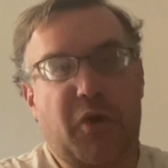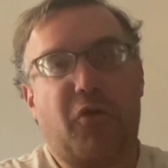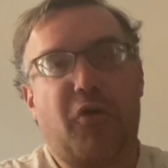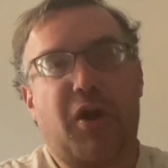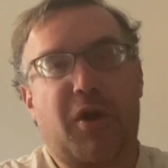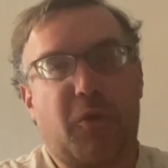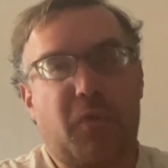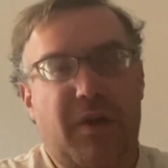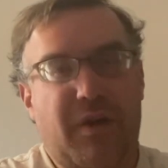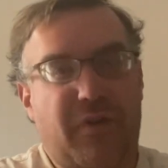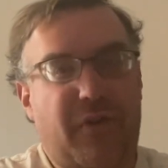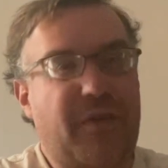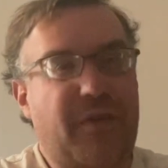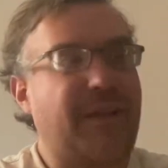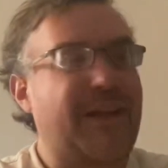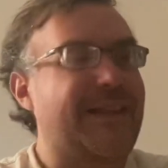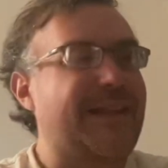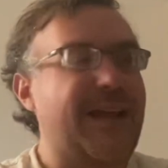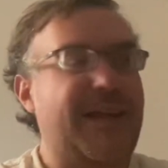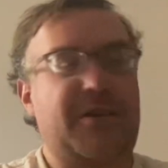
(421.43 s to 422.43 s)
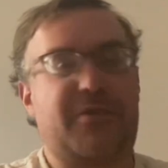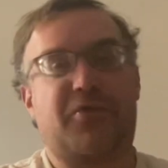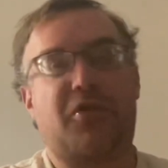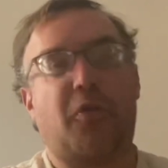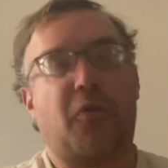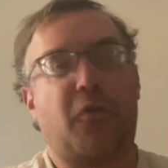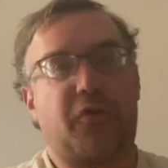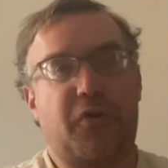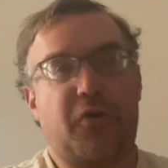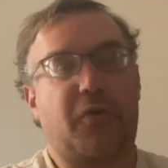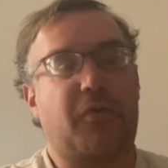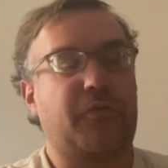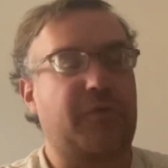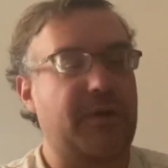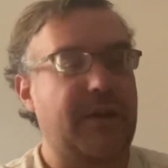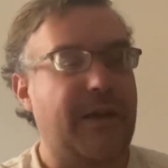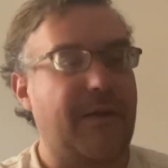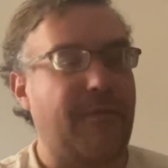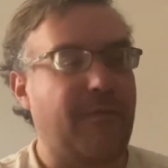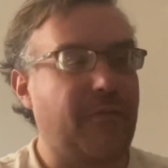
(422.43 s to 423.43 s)
along with it. Like they don't know,
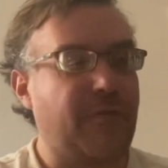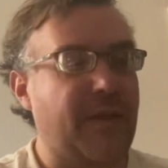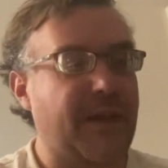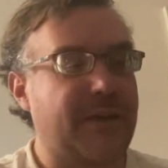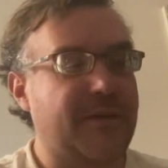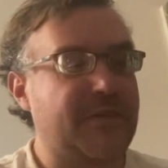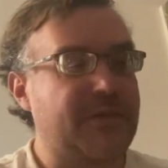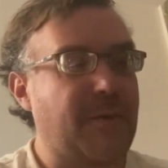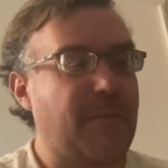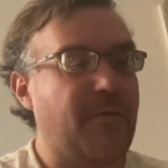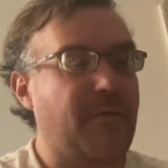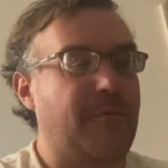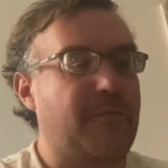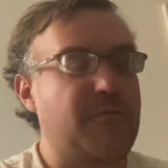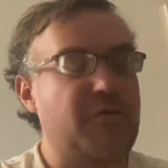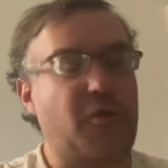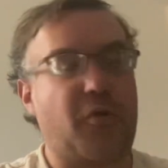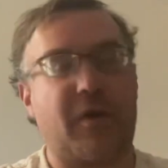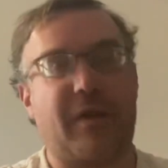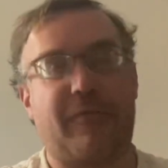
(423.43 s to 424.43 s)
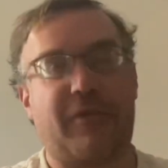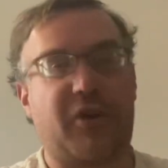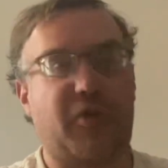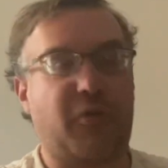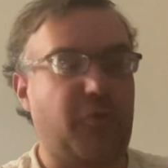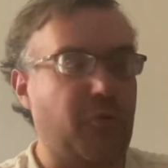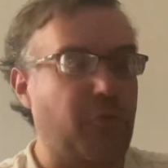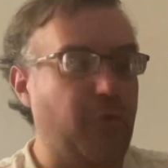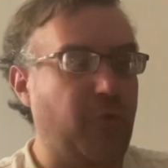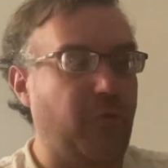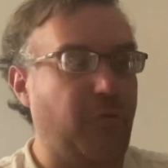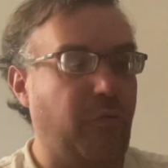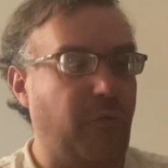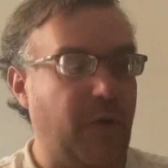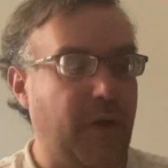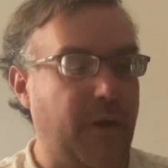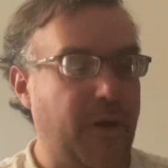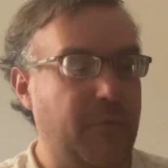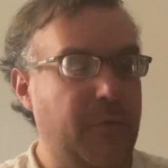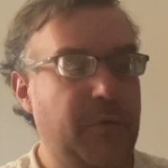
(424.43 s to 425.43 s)
have like some of them don't have a clue
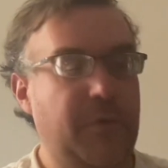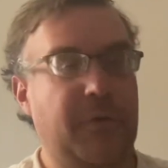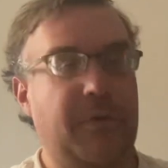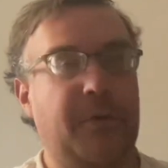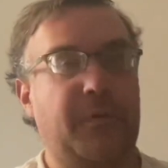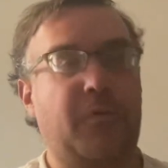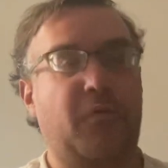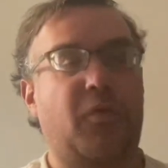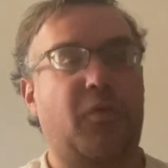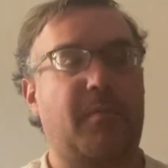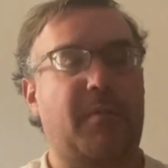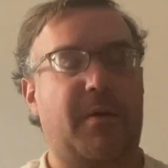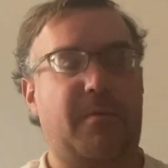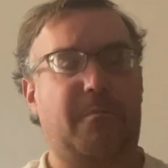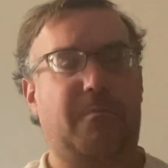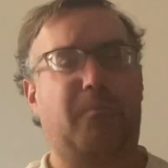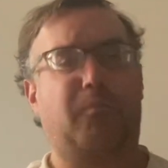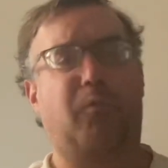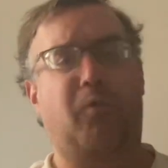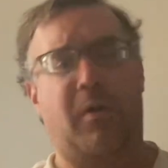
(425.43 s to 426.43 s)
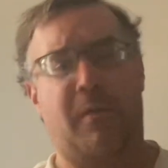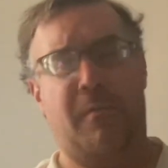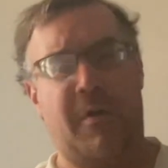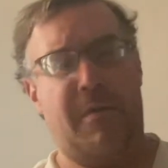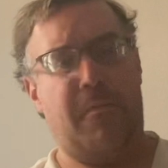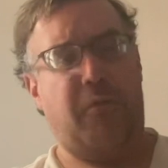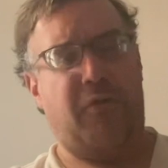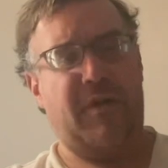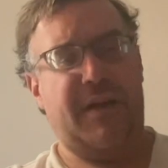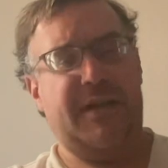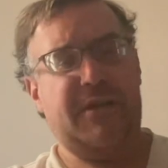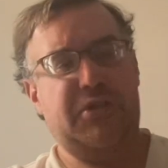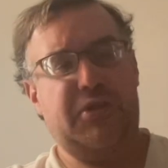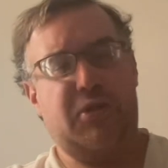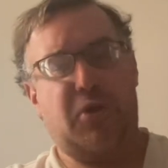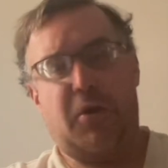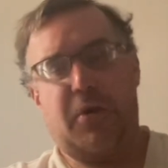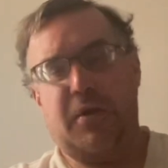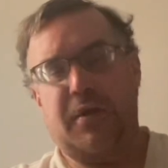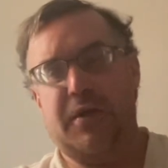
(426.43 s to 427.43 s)
what what my, what my plans
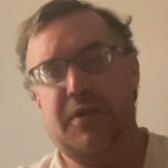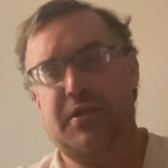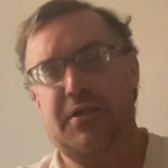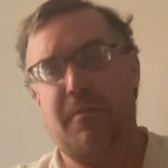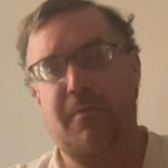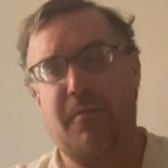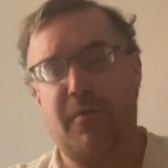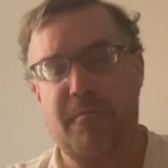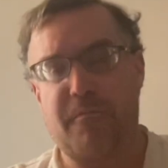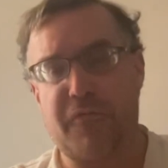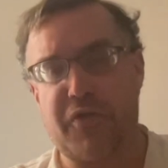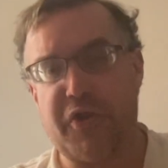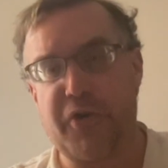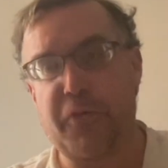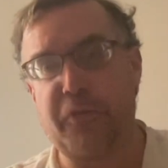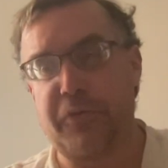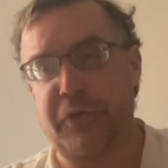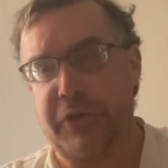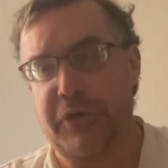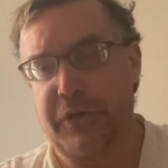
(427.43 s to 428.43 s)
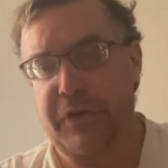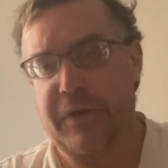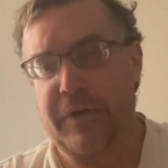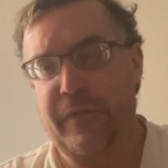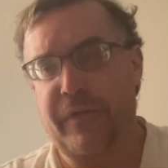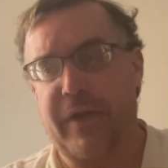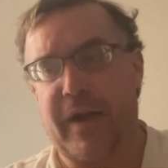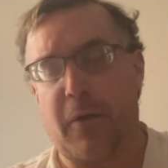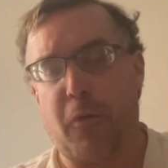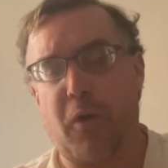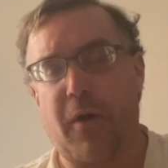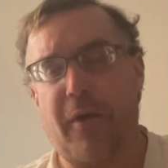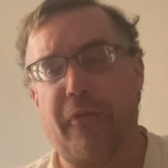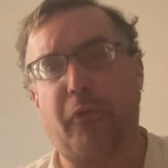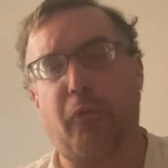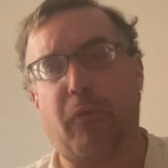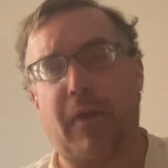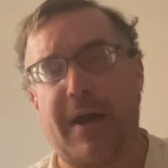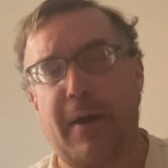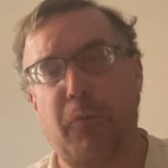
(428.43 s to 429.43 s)
are, and some of them do. I want the
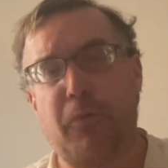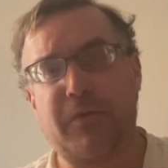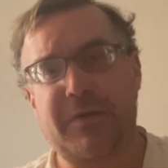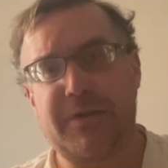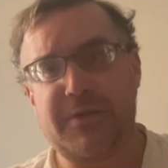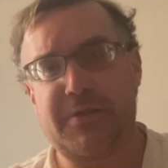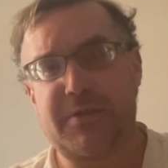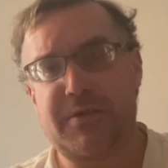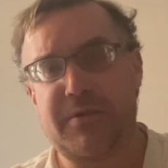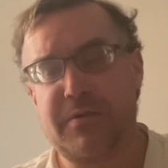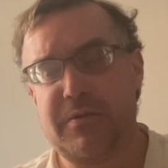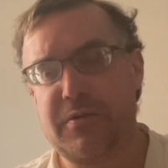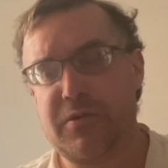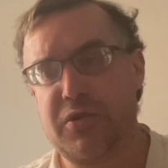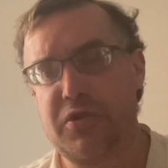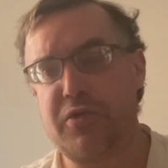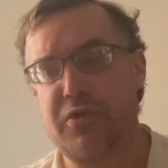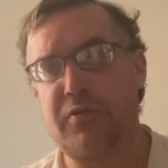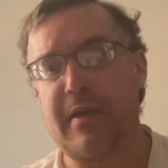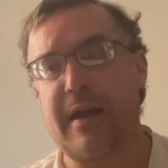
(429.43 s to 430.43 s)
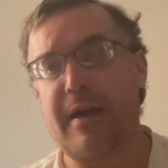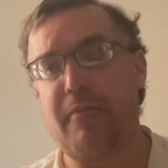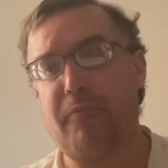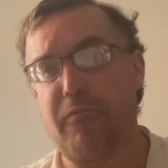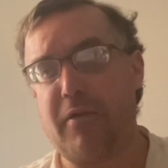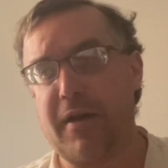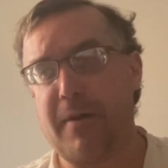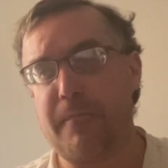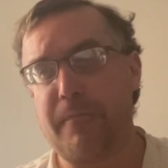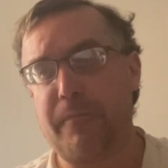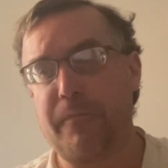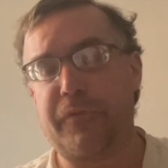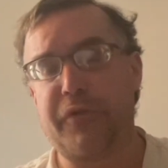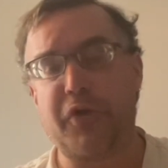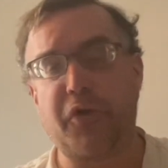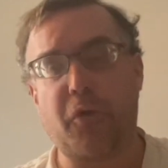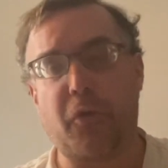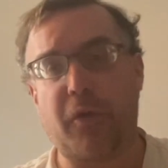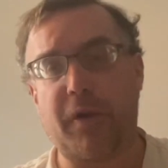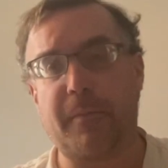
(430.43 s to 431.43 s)
right ones to have what I'm to
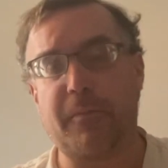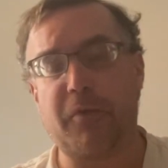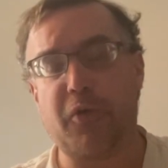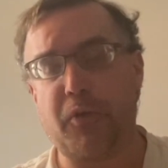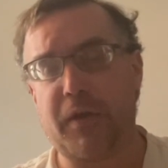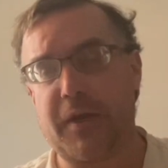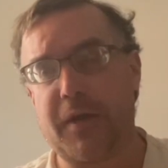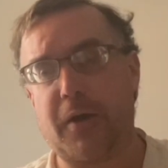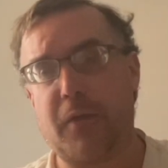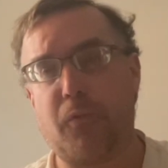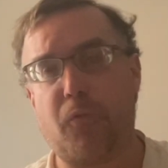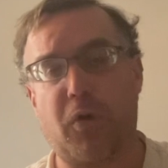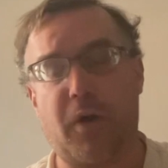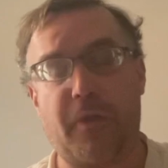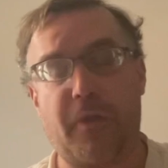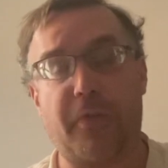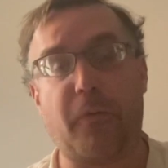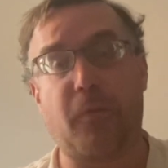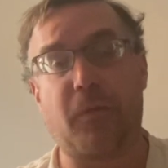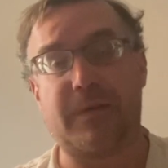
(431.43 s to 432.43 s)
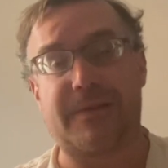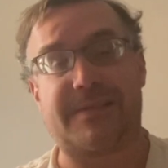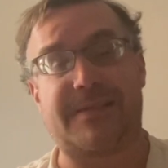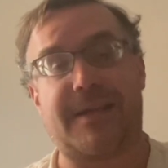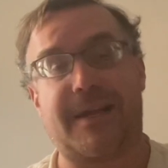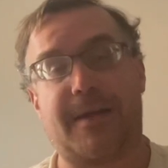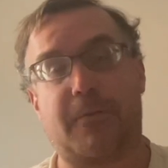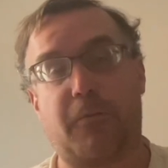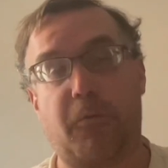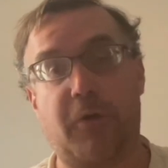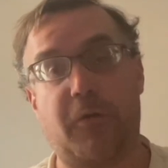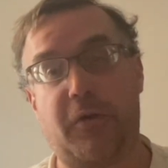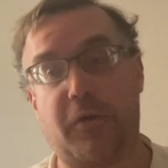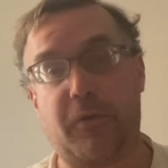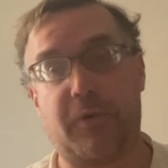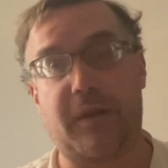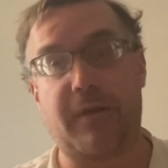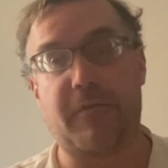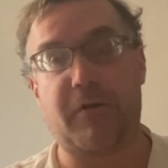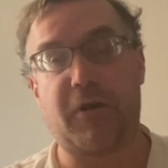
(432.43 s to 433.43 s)
know what I'm doing, and I want the ones that
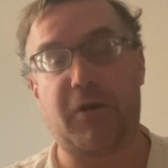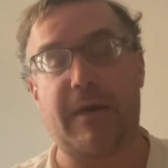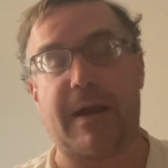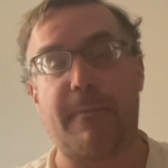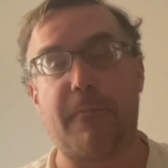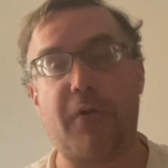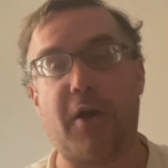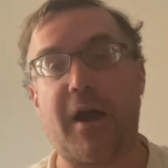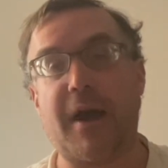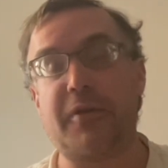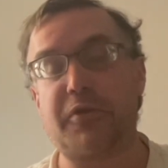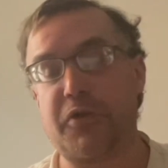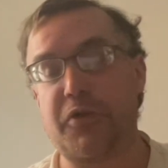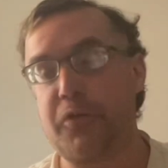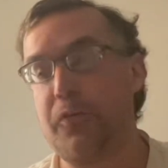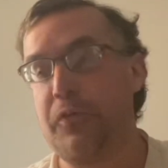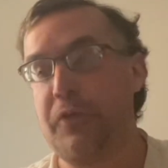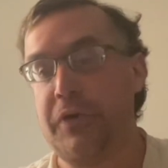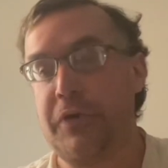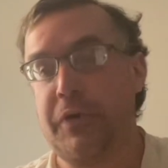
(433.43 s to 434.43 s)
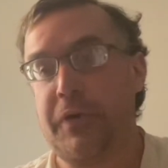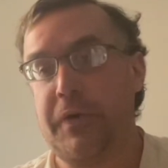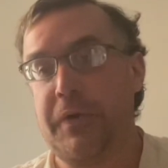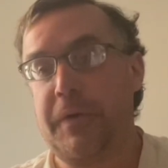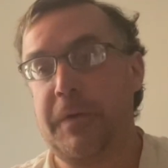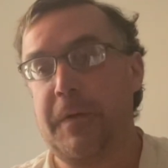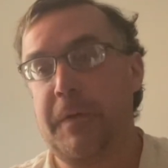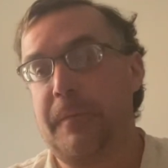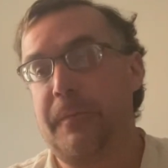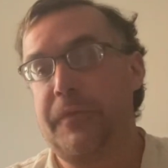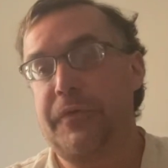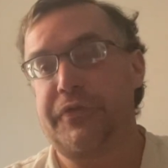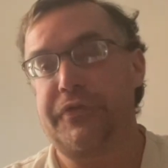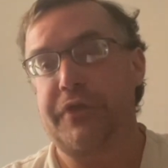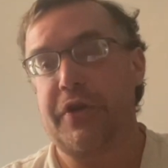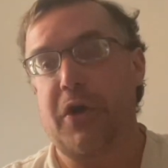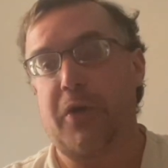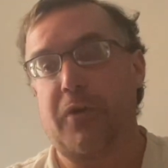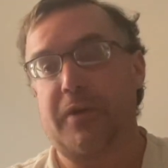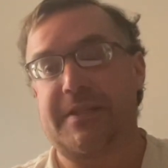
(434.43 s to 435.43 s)
don't give a crap not to.
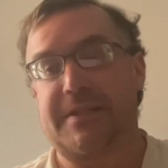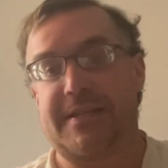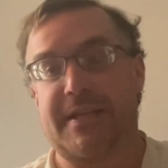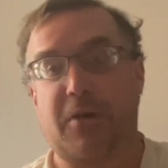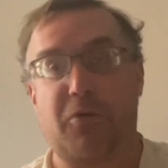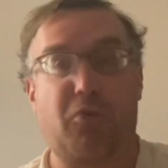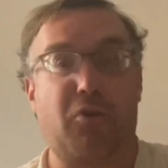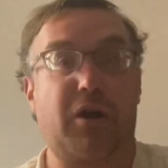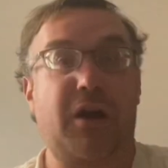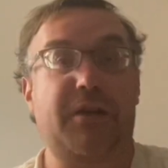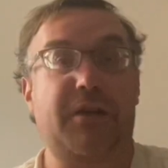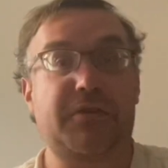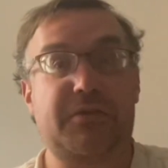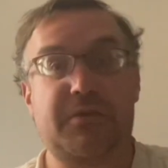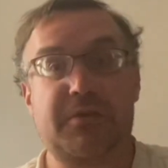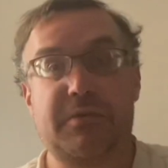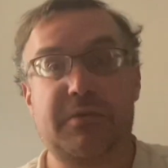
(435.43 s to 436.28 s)
So it's their loss.